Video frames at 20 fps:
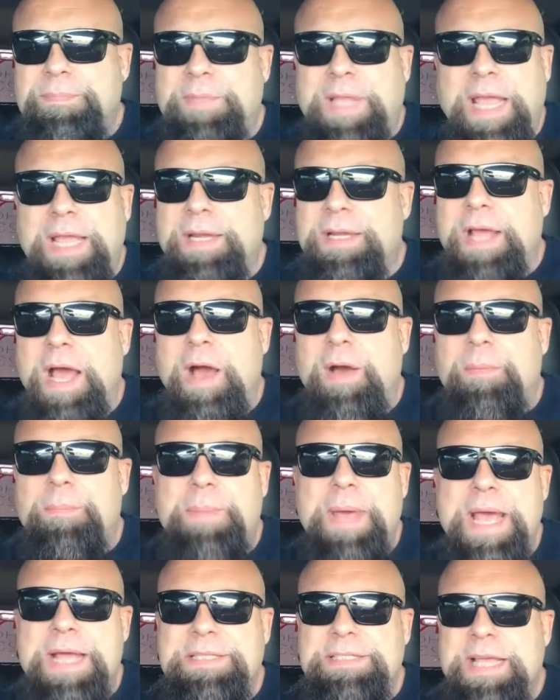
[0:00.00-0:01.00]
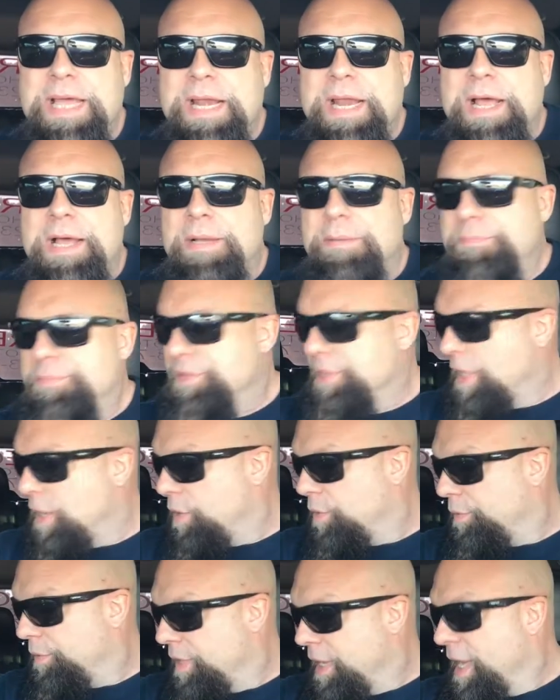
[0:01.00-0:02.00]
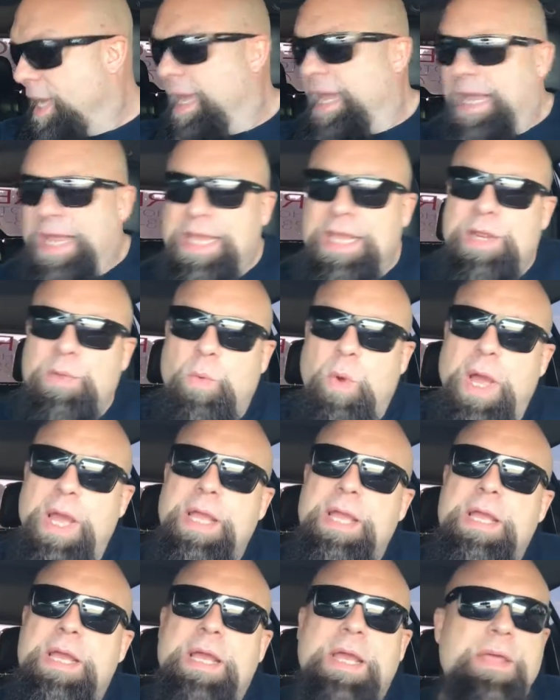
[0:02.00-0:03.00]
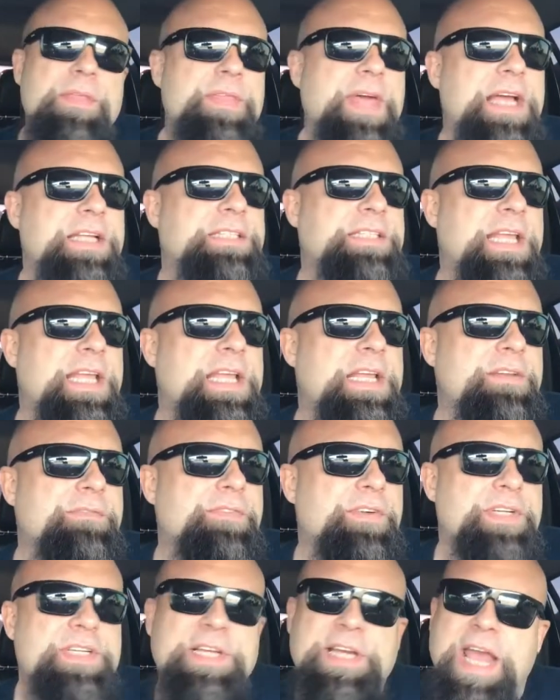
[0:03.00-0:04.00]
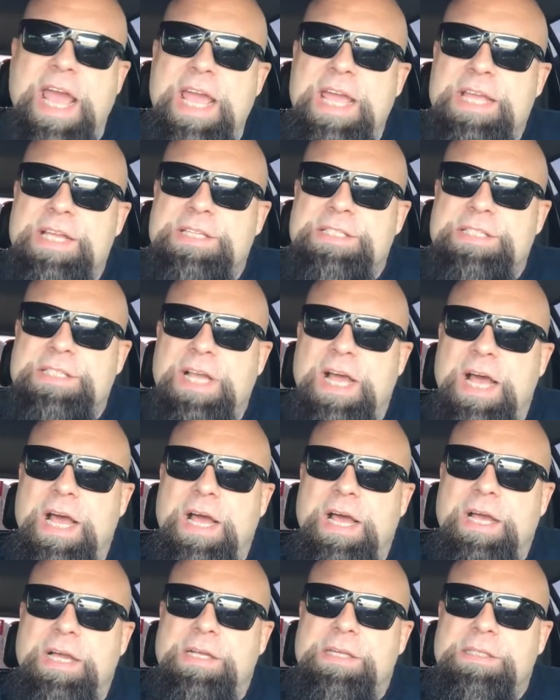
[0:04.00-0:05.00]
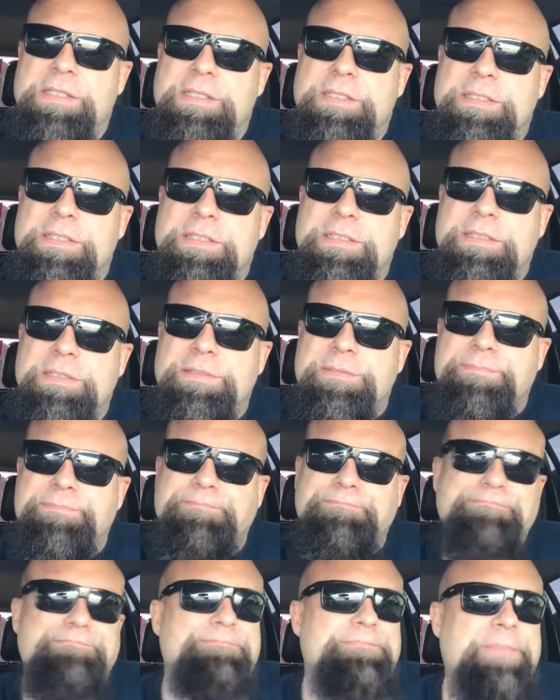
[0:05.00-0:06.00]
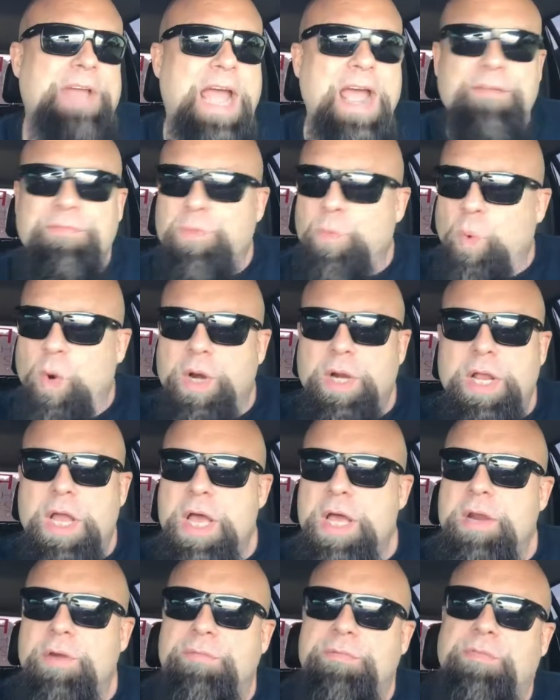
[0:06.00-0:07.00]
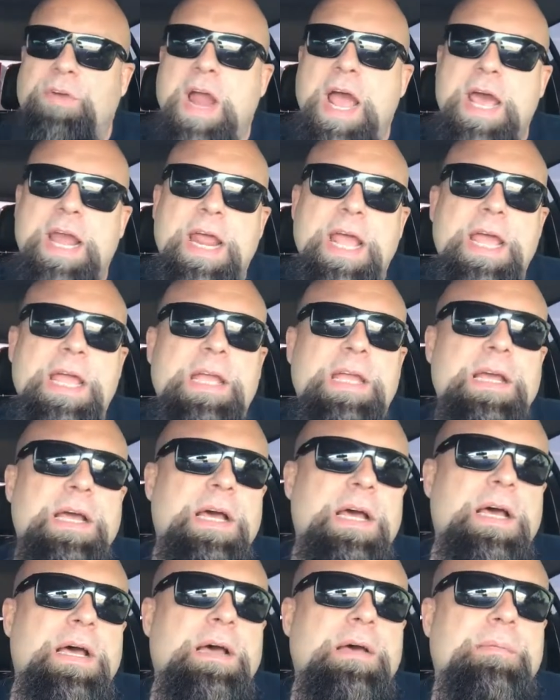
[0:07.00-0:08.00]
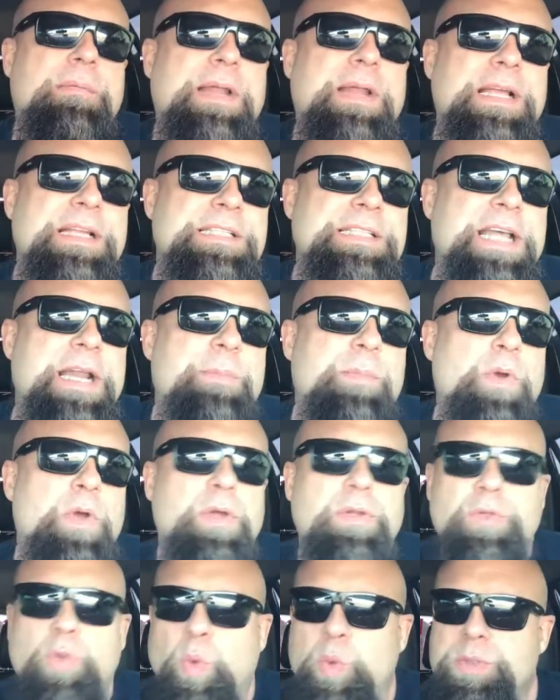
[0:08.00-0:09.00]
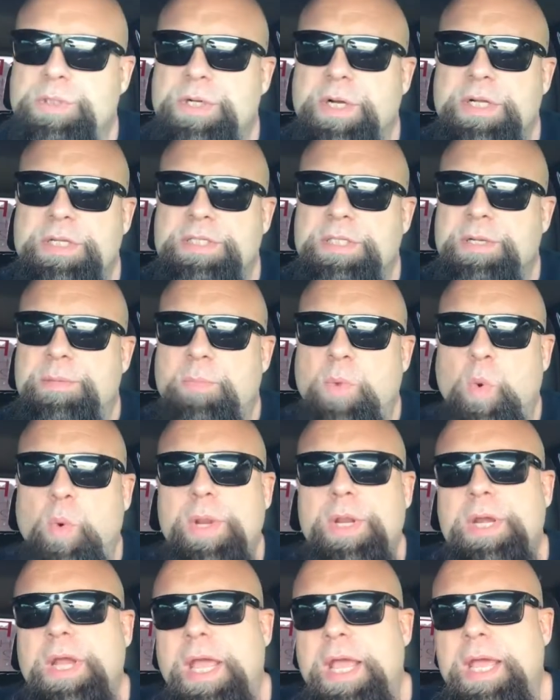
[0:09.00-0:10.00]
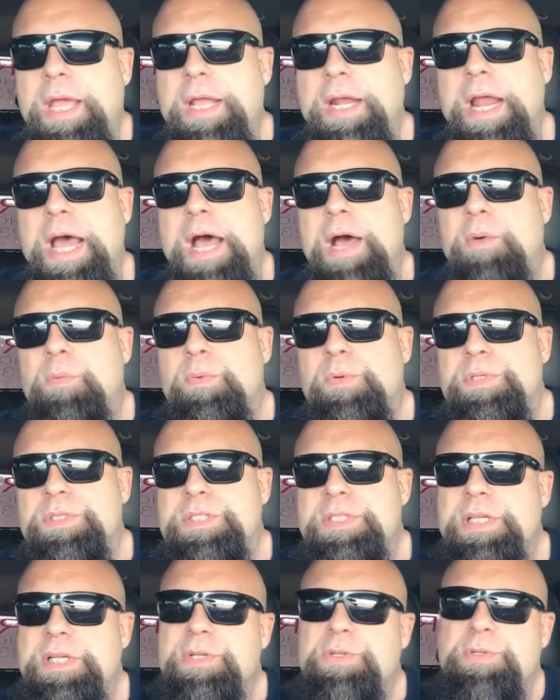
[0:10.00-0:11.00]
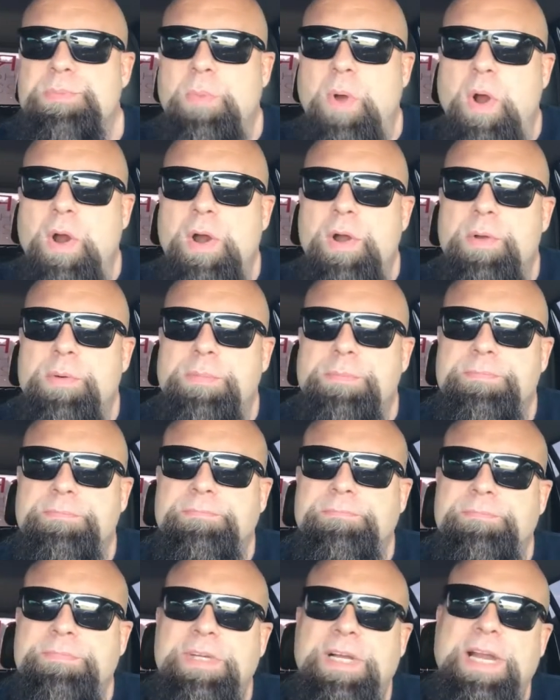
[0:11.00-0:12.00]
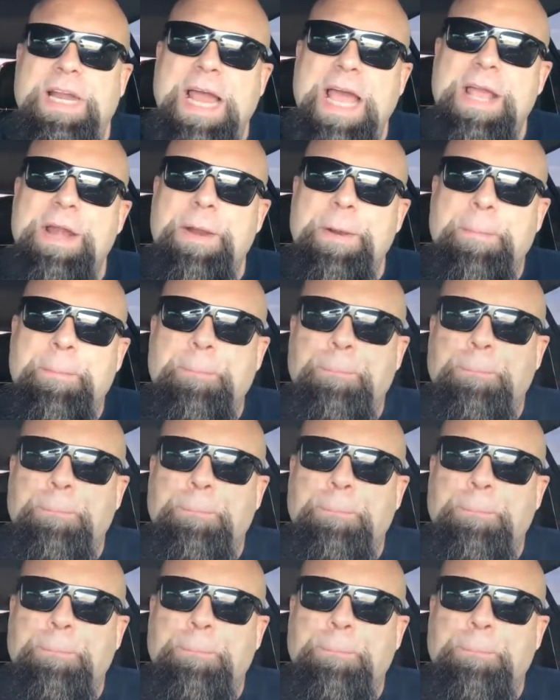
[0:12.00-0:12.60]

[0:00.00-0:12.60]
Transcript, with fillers: can't talk, pass that up. So anyway, that's the end for today's uh, after work hunt on Friday. Uh, like I said, I'm going to go to Toys R Us in the morning, and I will see you tomorrow. Later.